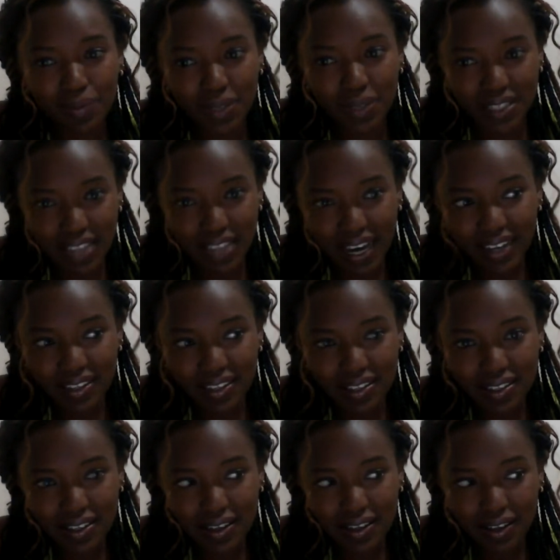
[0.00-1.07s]
besides
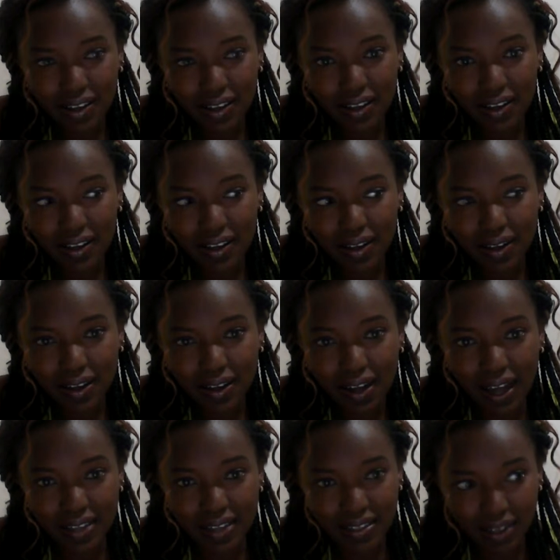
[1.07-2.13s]

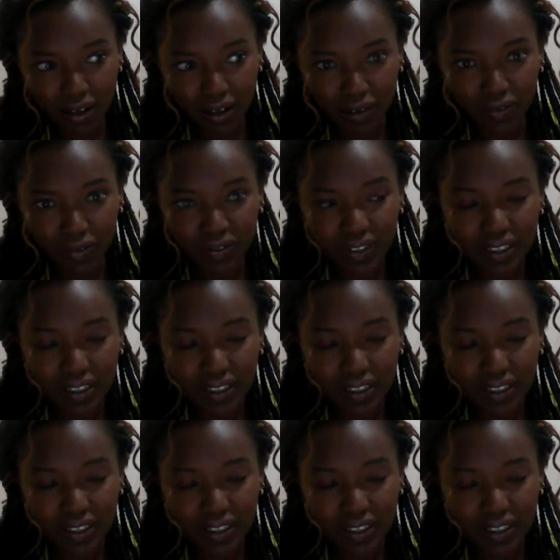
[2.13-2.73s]
herself.